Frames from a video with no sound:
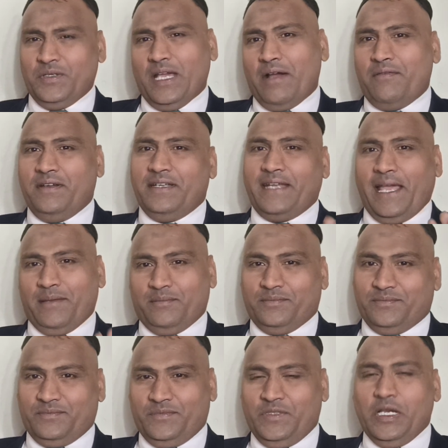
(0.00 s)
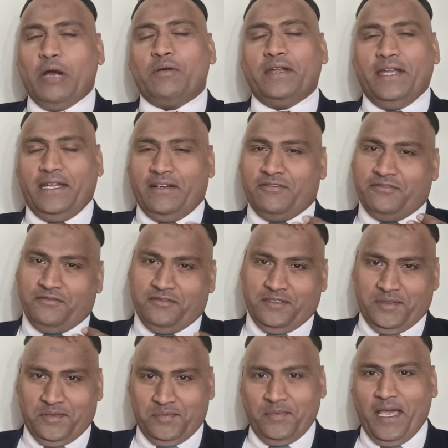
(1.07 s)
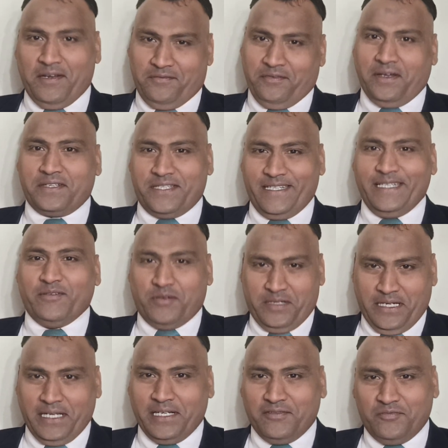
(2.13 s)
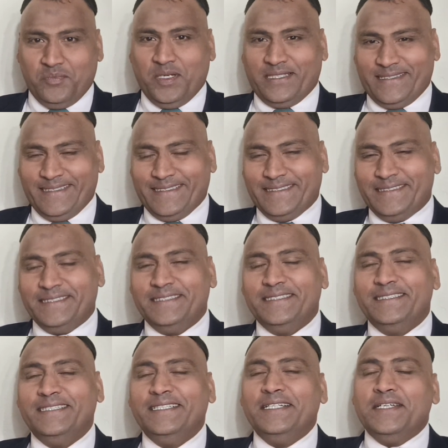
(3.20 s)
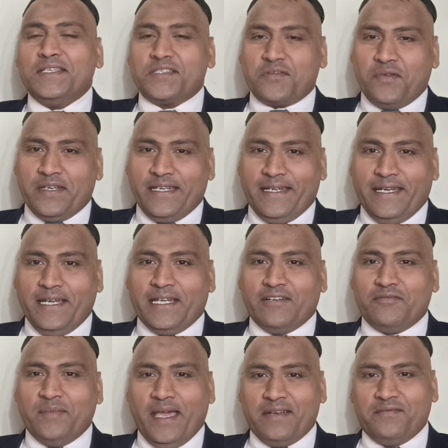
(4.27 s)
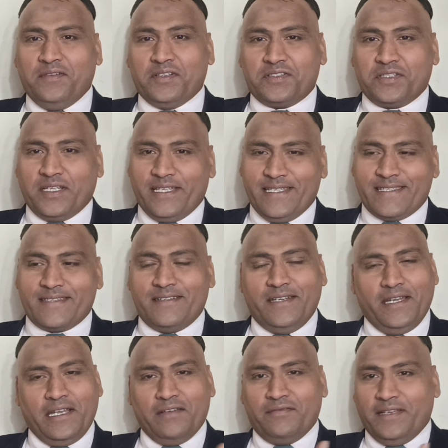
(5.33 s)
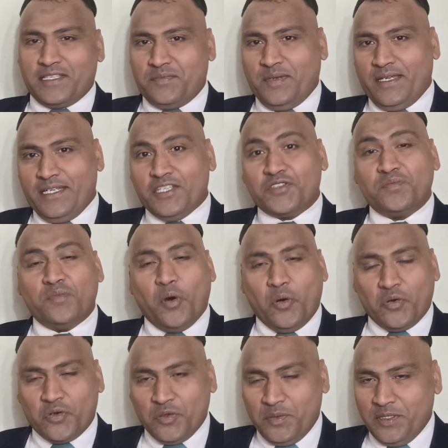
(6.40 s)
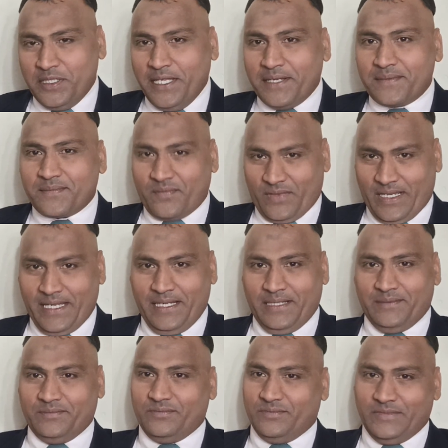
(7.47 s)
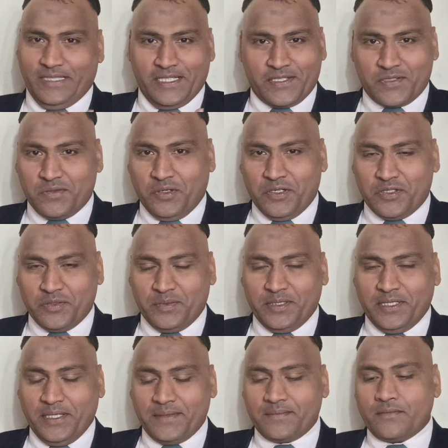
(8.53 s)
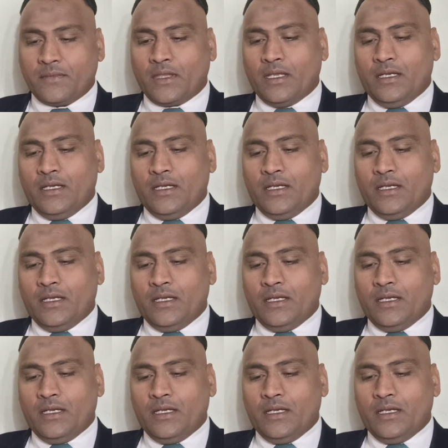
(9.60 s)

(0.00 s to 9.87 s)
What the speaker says: You have a time. You have date of manufacturing, your date of birth. So when your date of manufacturing is, date of expiry is bound to be there. I know it's going to be there.